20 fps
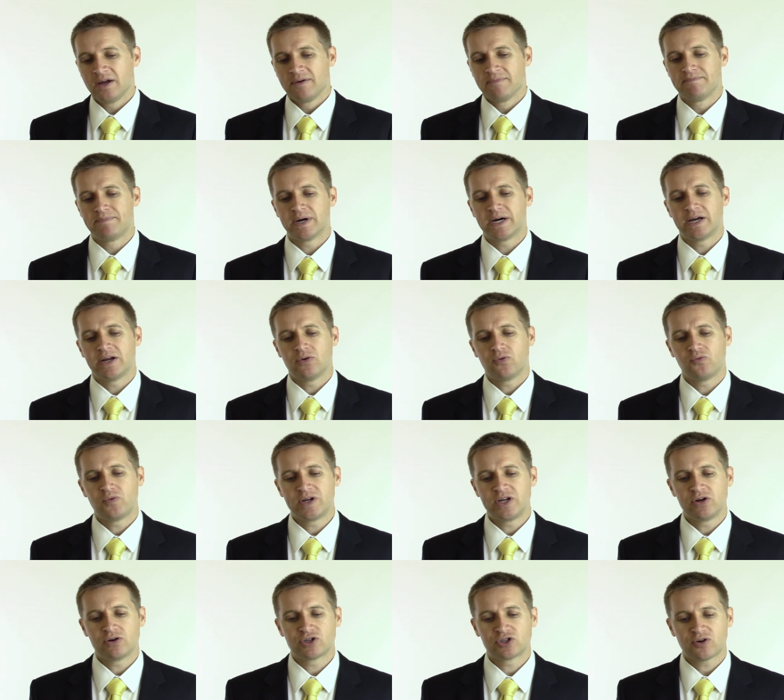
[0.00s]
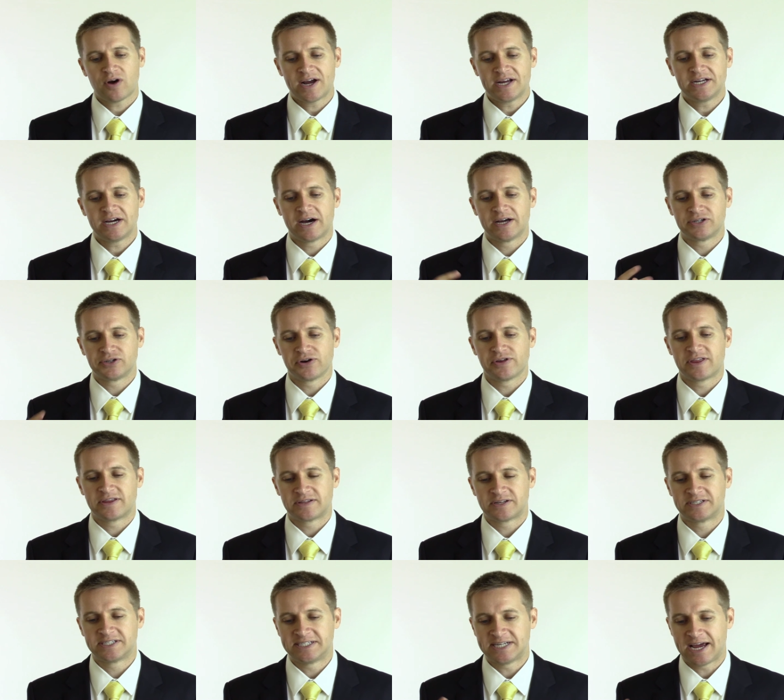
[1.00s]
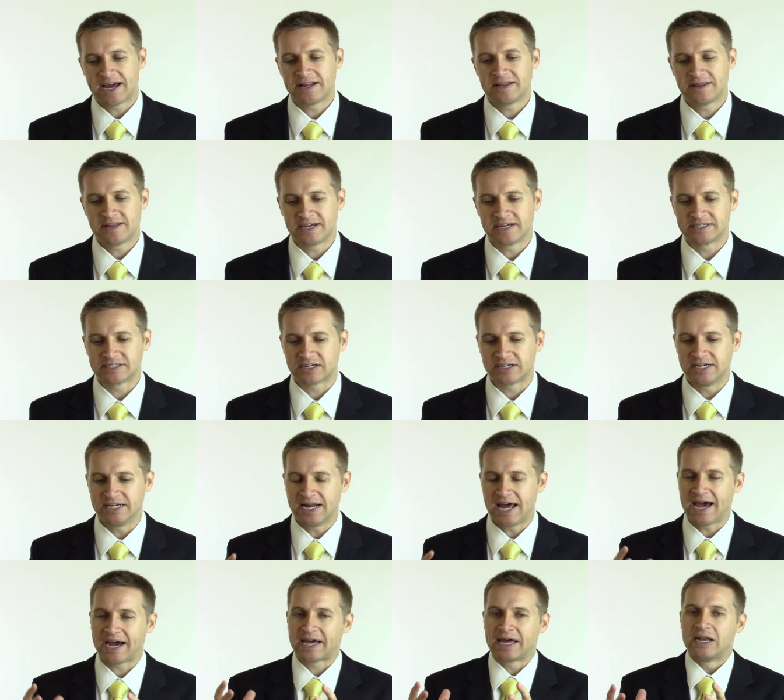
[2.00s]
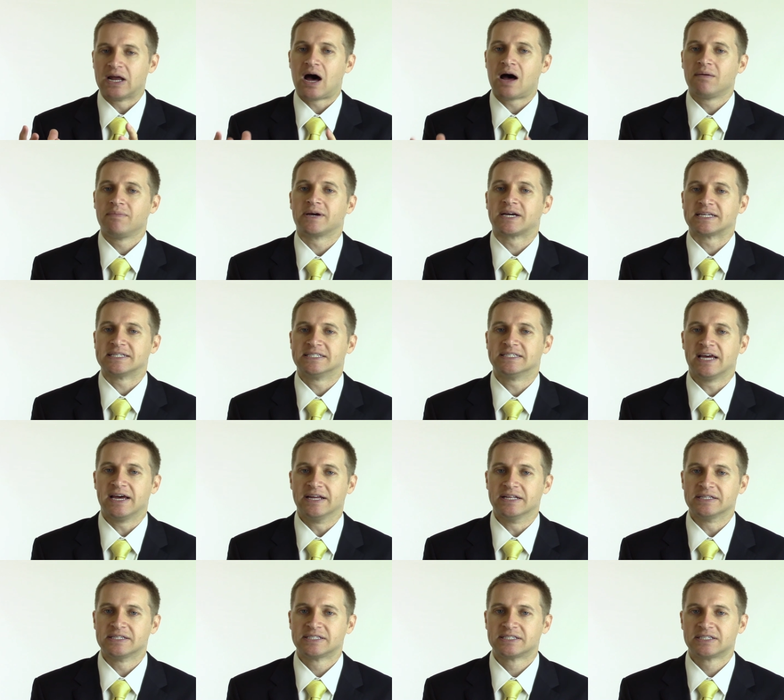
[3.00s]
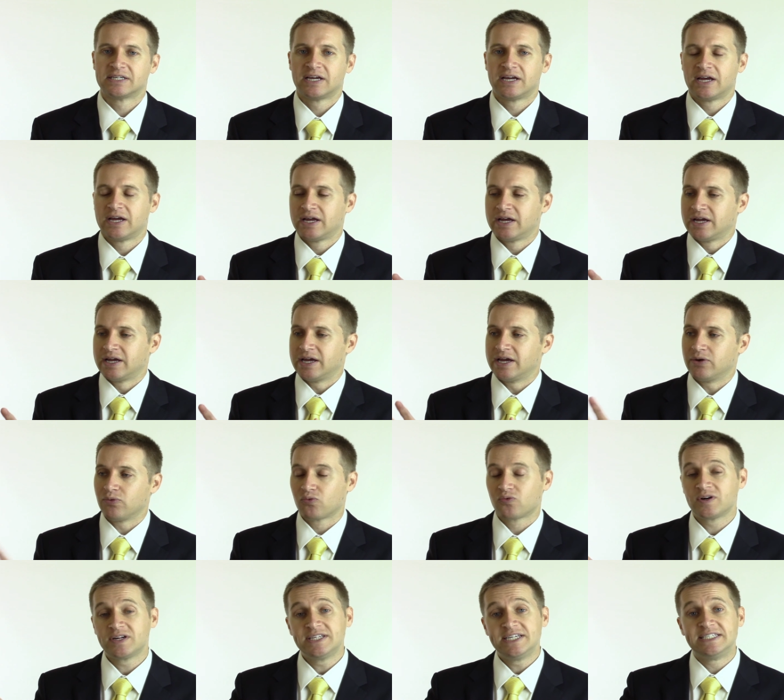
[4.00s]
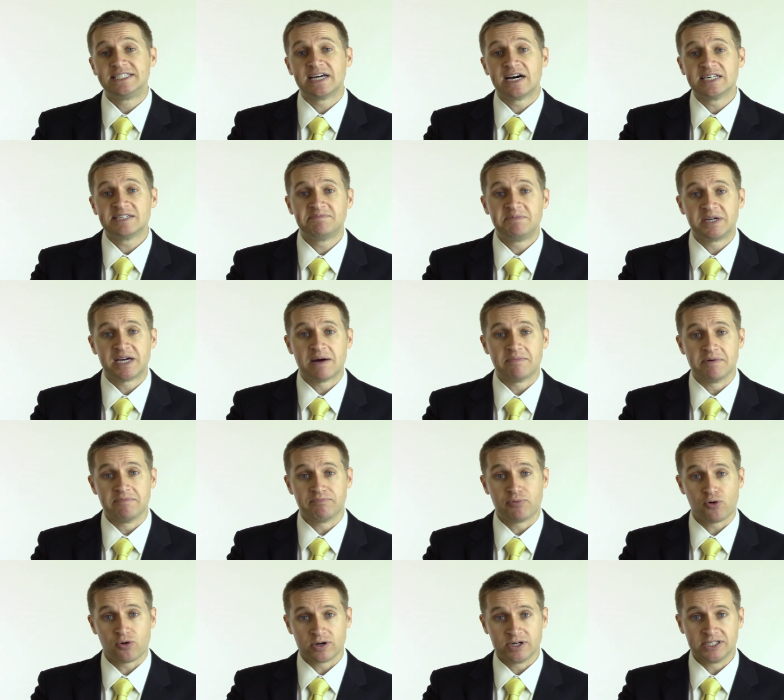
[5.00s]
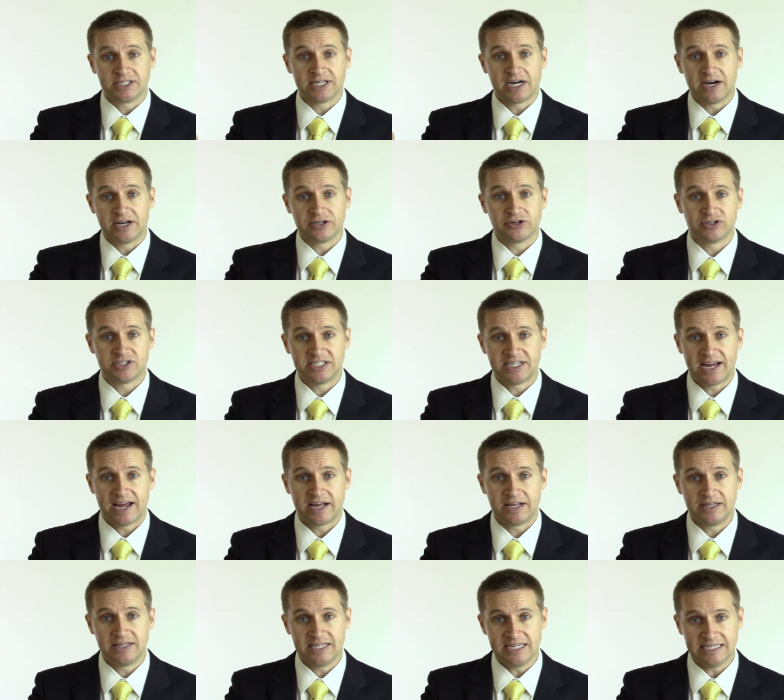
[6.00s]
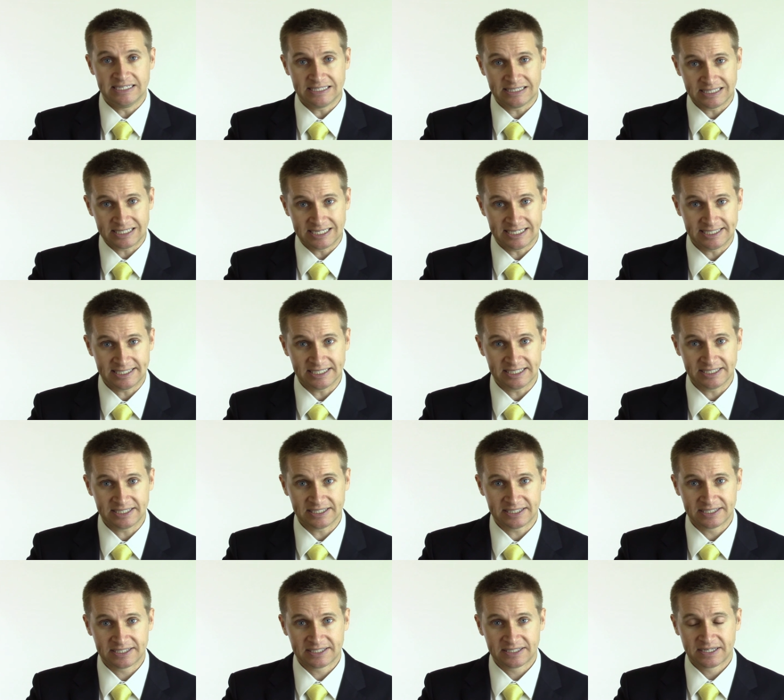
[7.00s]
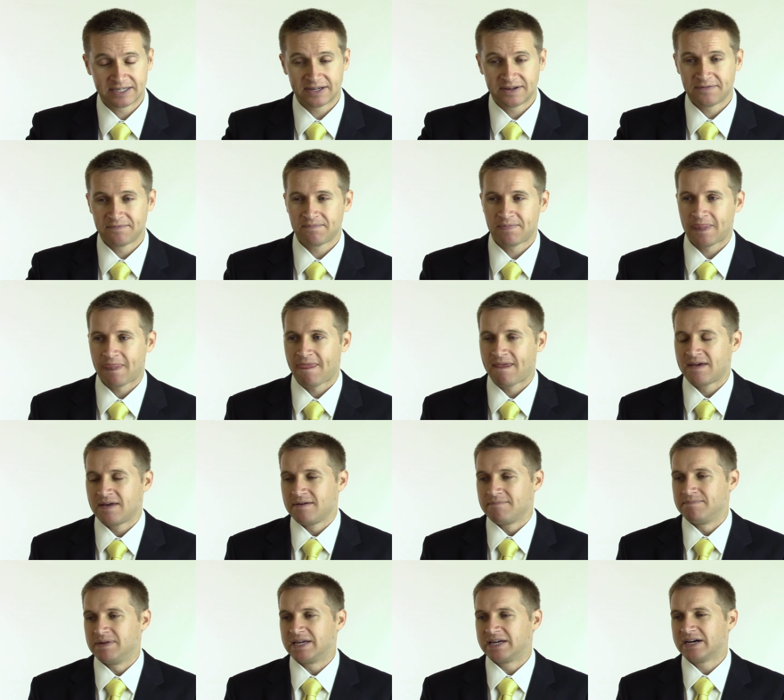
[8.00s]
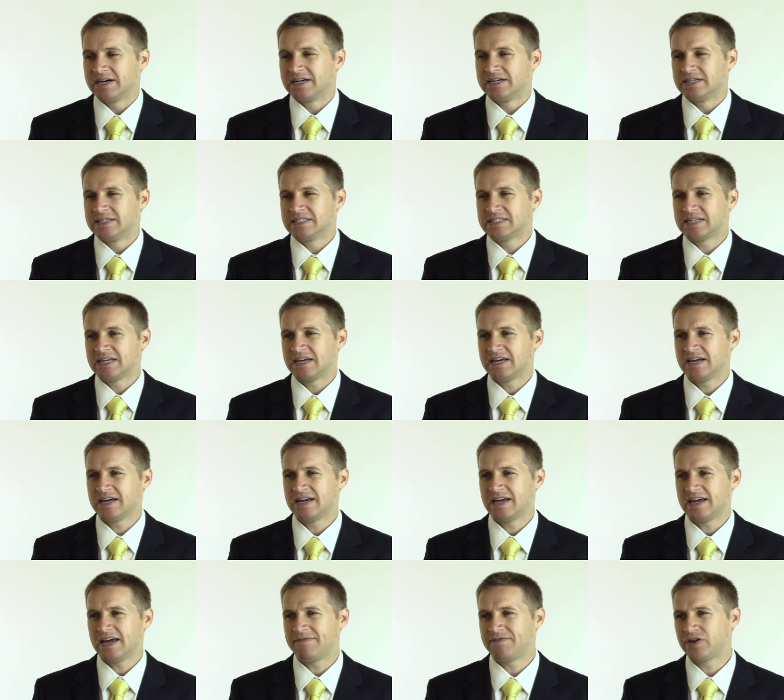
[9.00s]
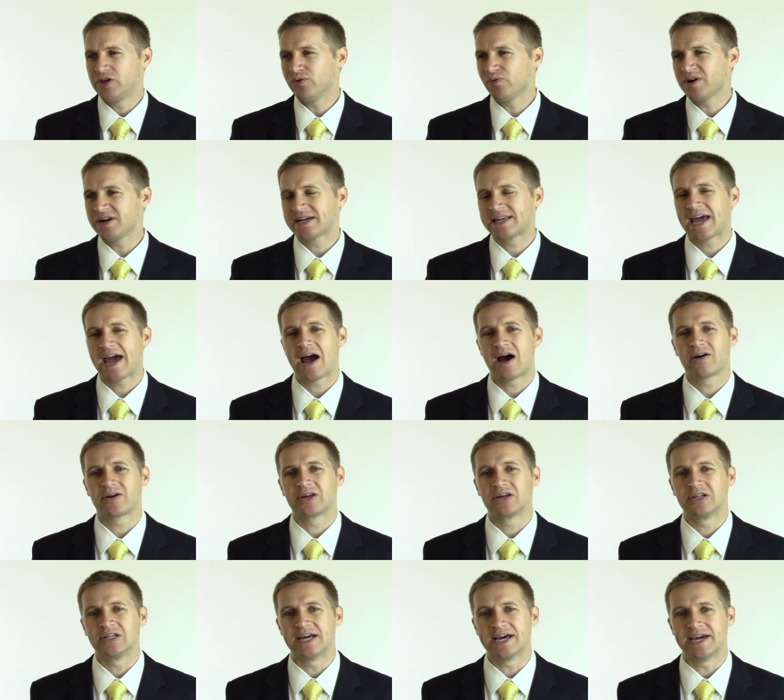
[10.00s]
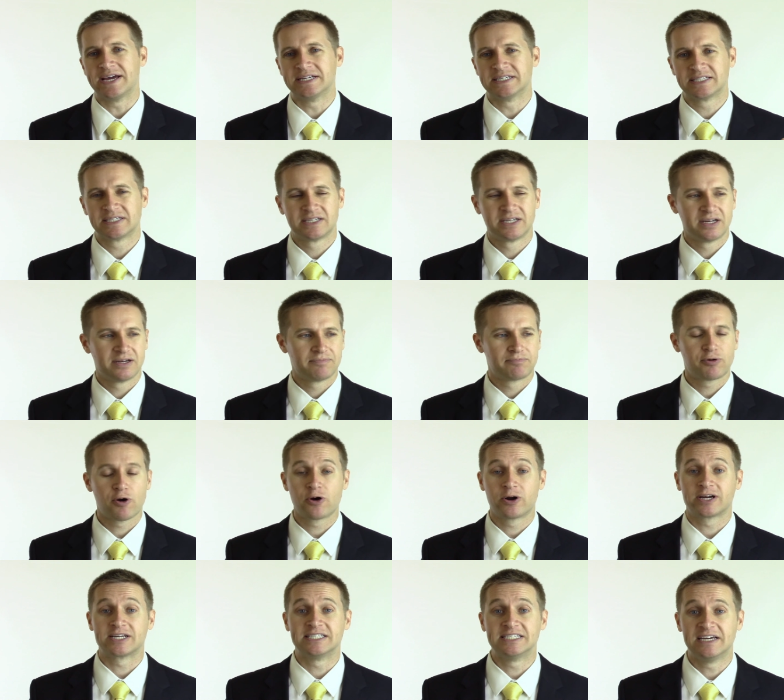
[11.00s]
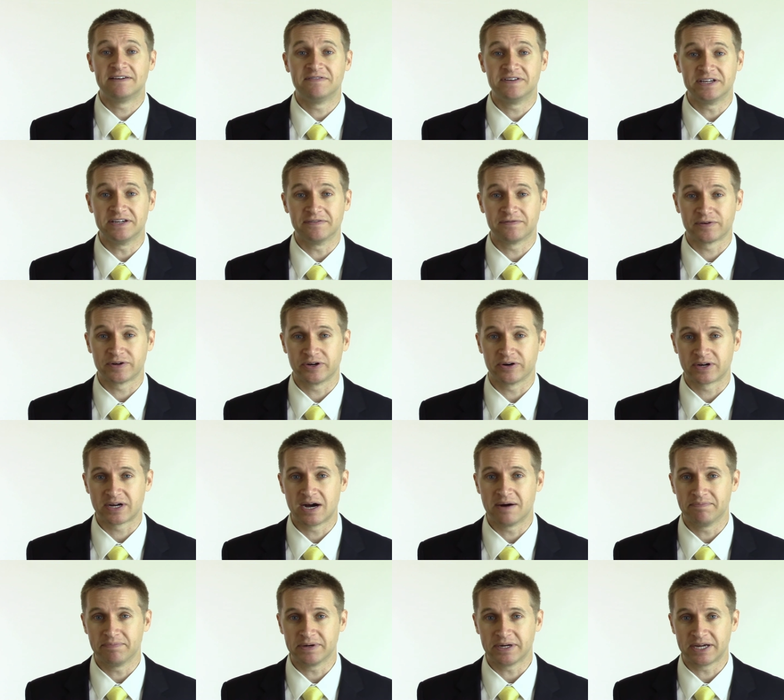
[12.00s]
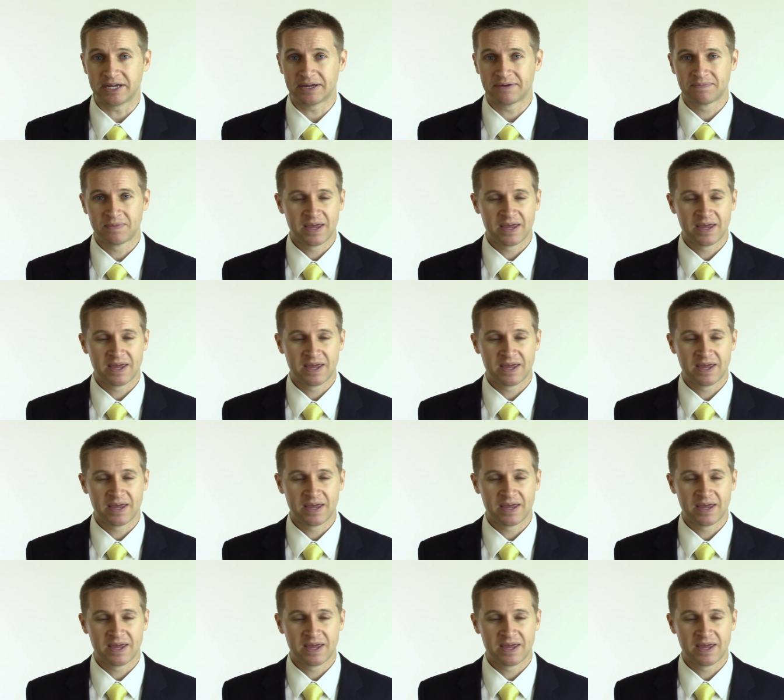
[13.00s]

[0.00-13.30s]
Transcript: But when you're trying to understand things in an economic sense, it really does become important to understand these leases, because if you were to calculate productivity for your company